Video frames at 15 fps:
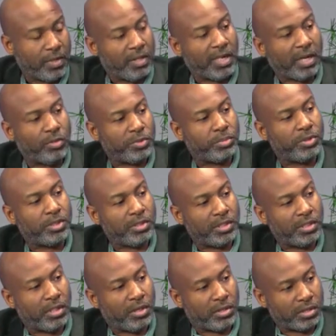That was put
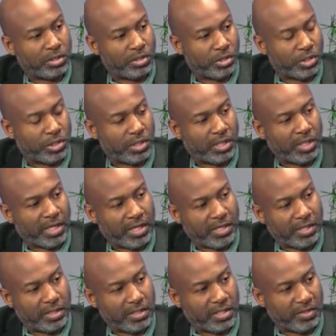into the Constitution in
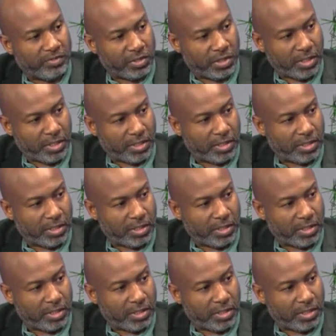1978.